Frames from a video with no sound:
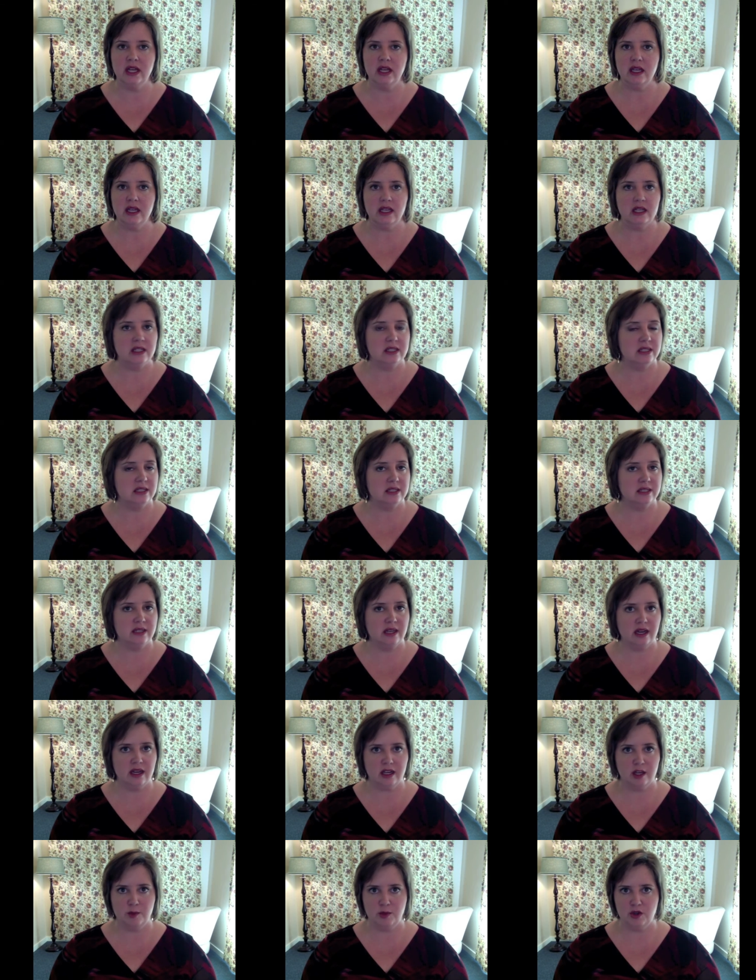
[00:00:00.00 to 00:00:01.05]
it does not
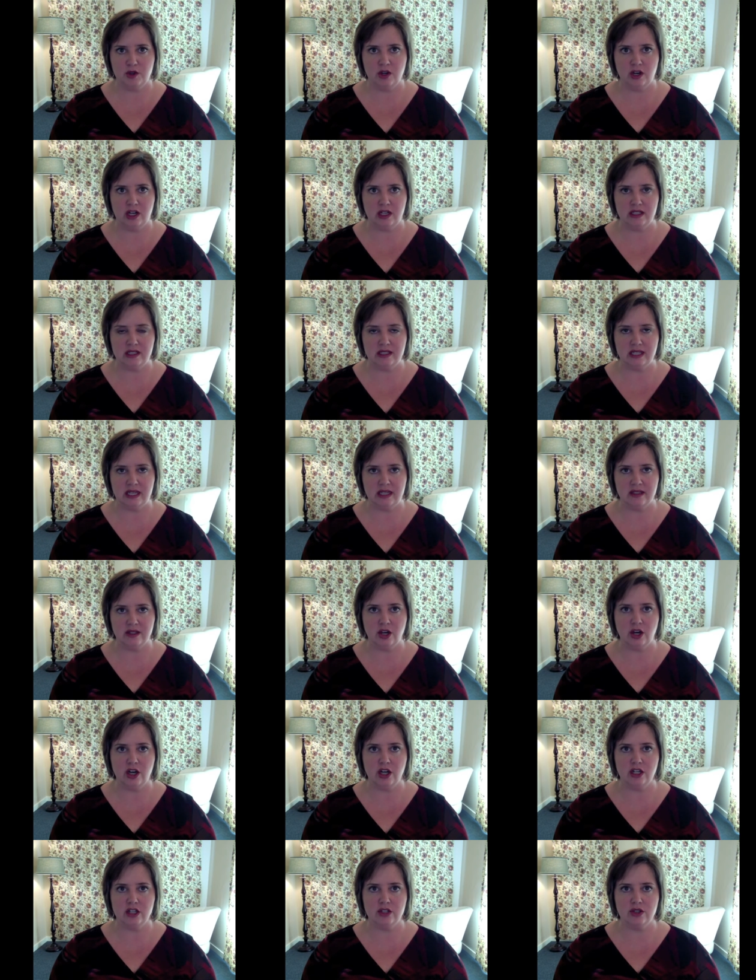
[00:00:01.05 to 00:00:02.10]
come across as
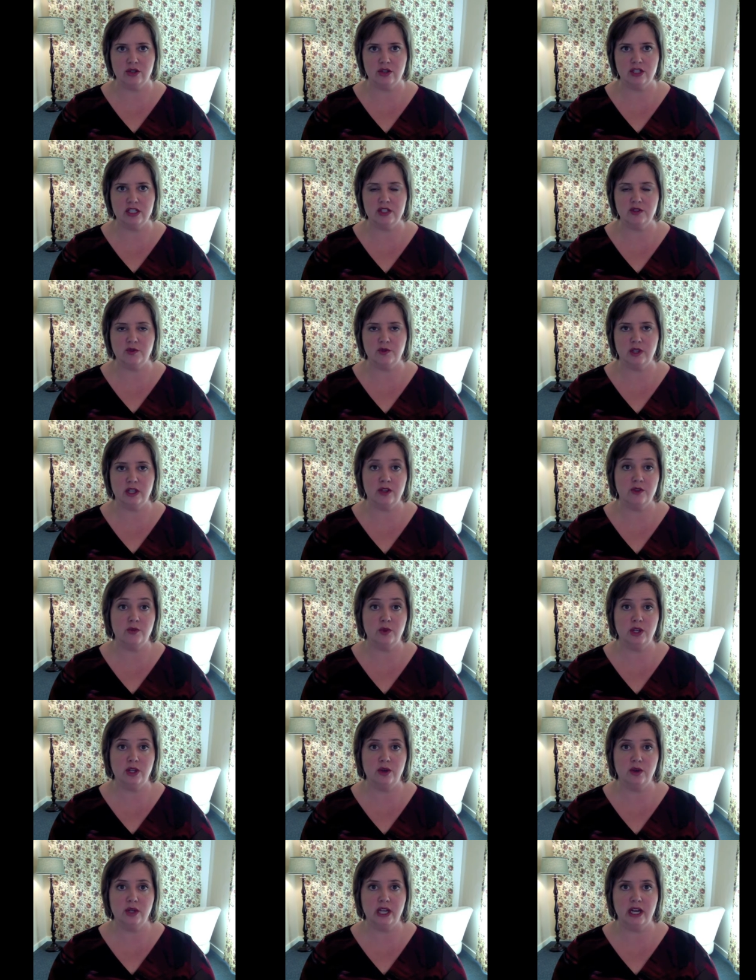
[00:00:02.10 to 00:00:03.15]
harsh or as if we
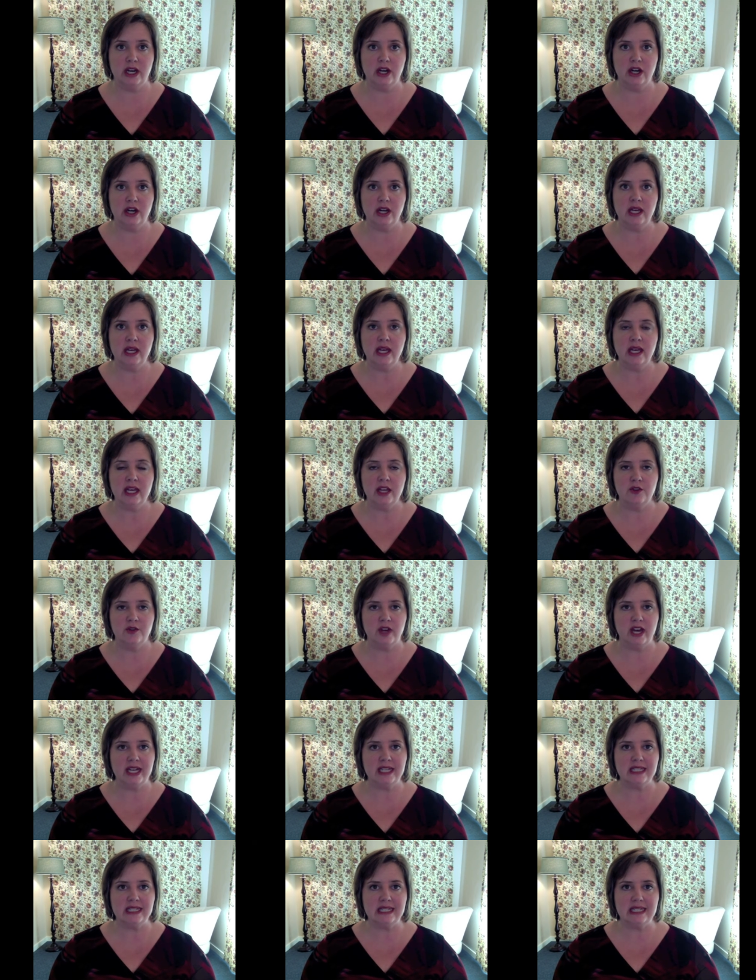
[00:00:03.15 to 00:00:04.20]
don't care. In
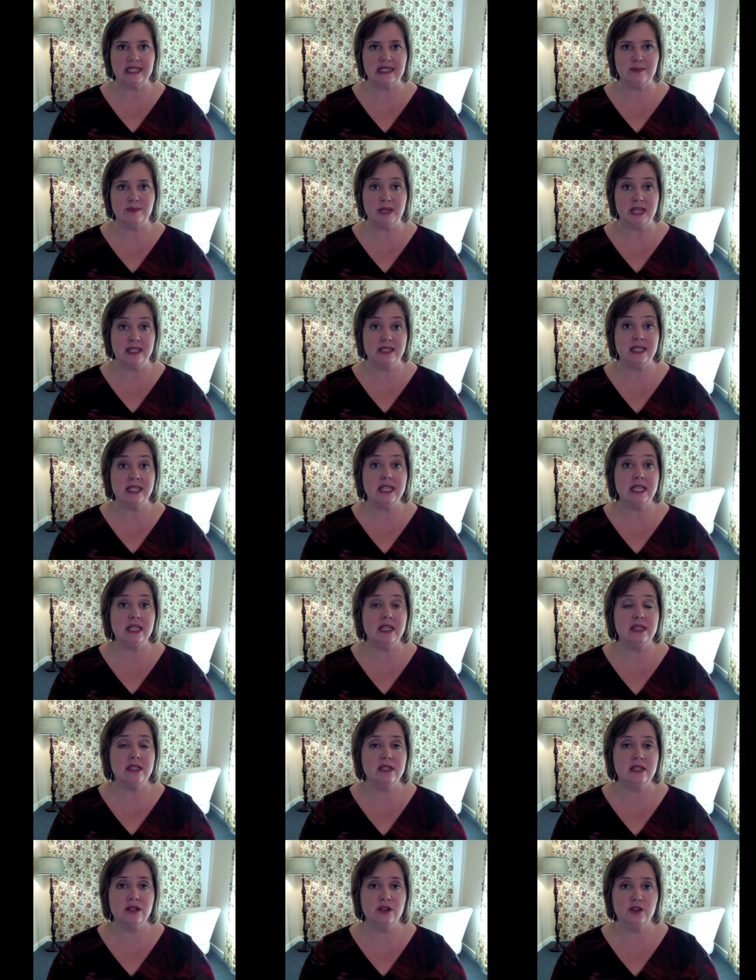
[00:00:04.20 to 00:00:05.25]
fact, it makes it
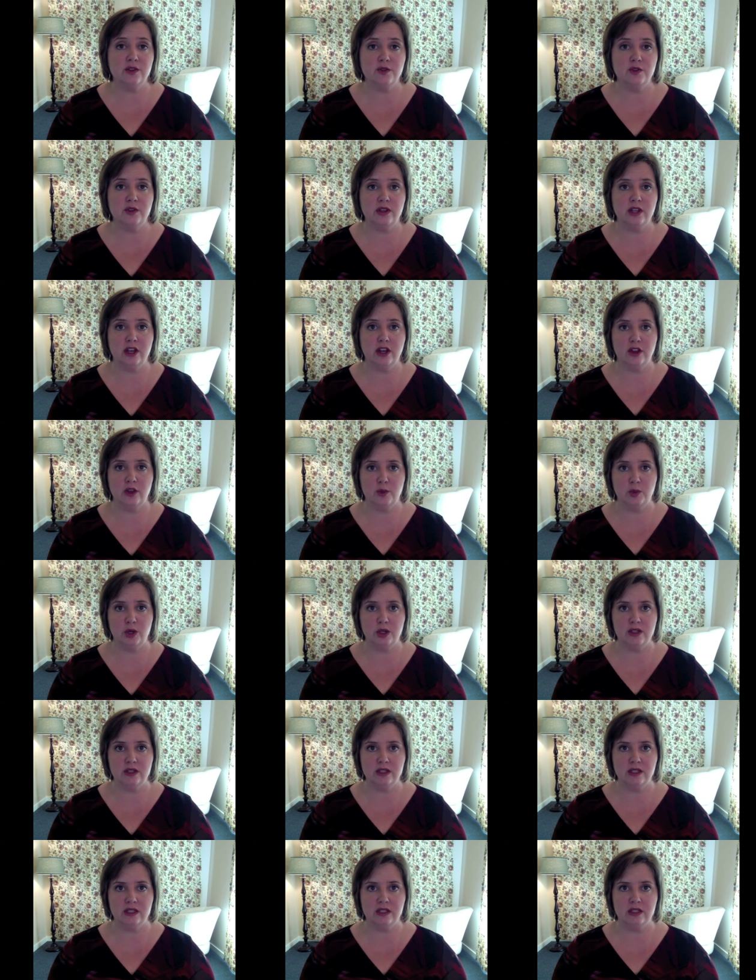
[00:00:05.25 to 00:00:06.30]
easier for the other
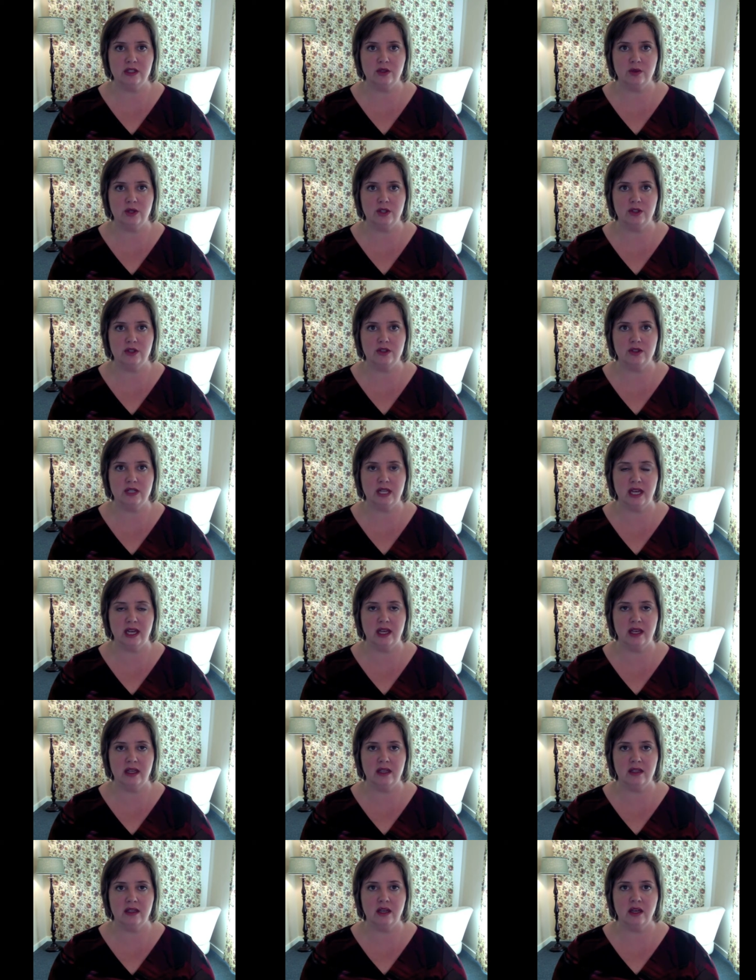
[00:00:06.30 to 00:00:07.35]
person to
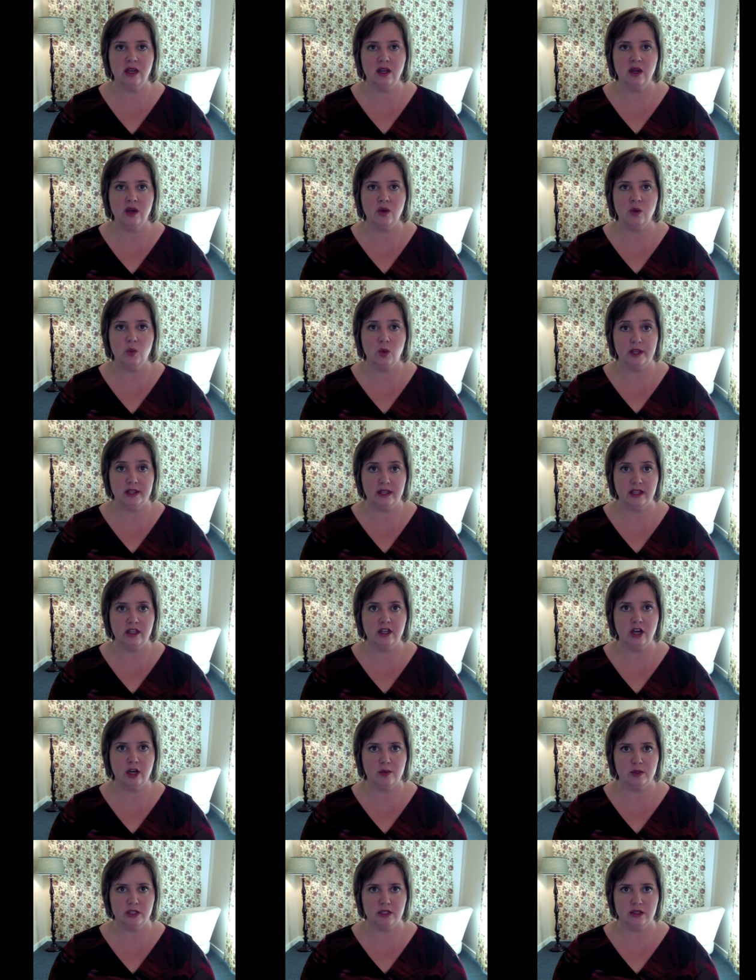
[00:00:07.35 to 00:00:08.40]
understand what the
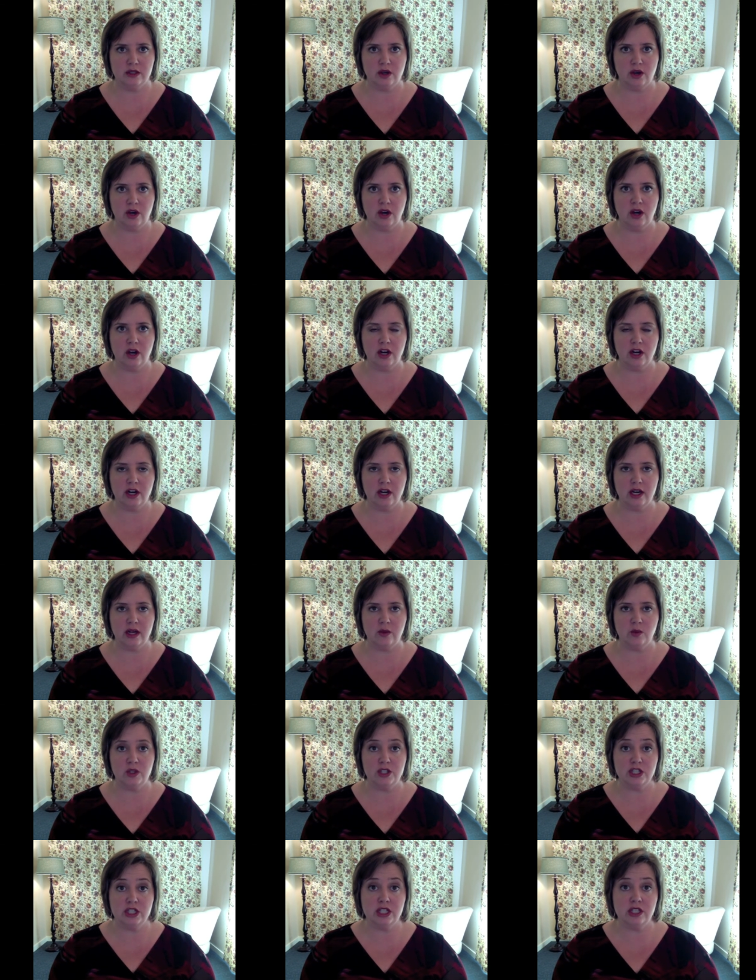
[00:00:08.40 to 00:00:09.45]
options are,
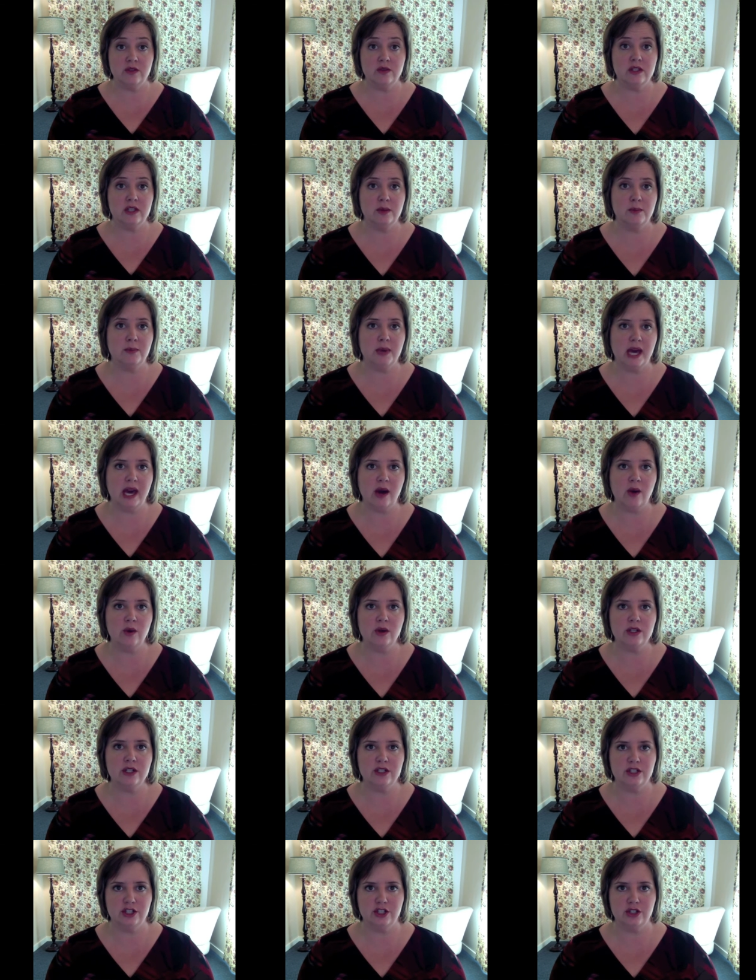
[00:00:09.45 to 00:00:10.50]
which gives them power
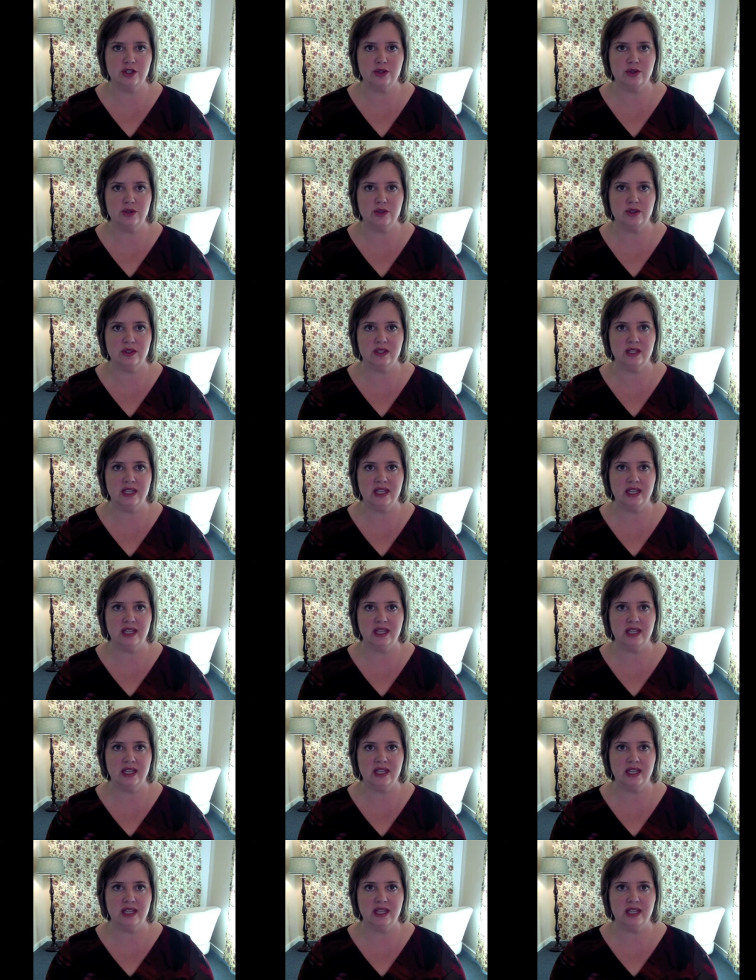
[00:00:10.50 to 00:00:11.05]
to choose.